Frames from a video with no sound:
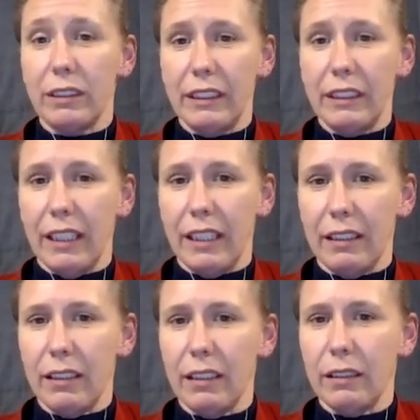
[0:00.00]
Yeah.
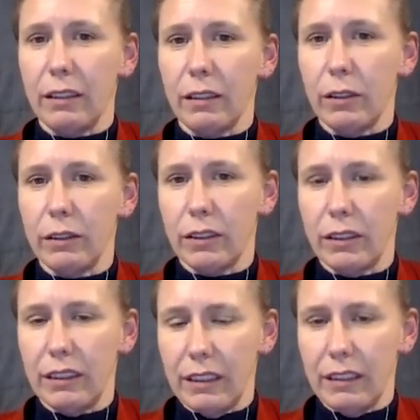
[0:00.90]
So
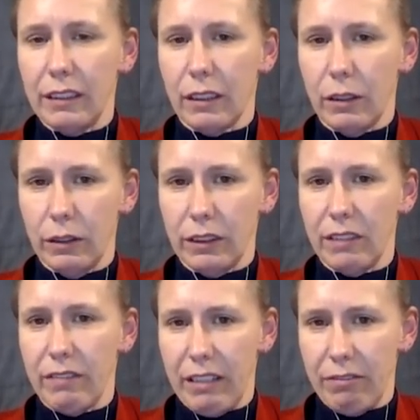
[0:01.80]
they did the course of
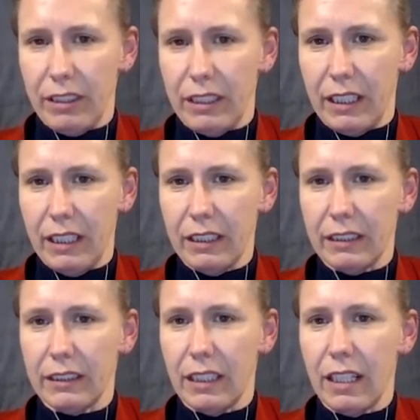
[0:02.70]
Effudex
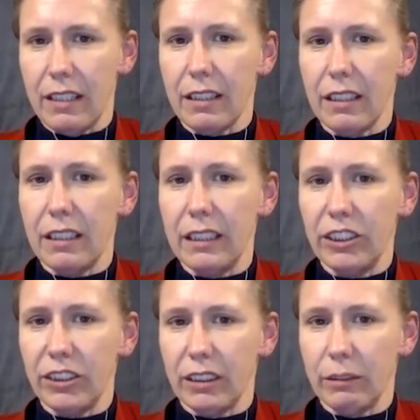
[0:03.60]
and the
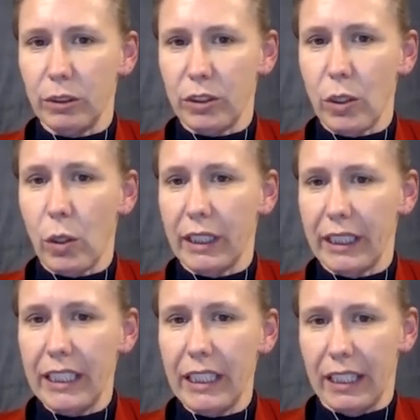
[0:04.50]
lesion was not
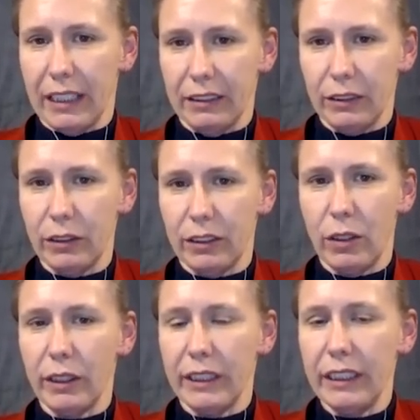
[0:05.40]
healing. So it's
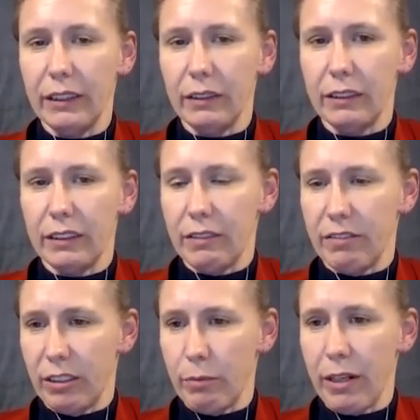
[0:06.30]
not healed
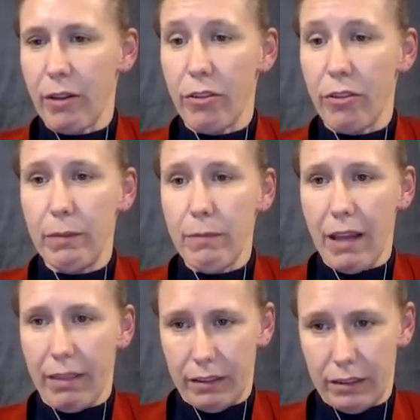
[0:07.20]
for about 3 months.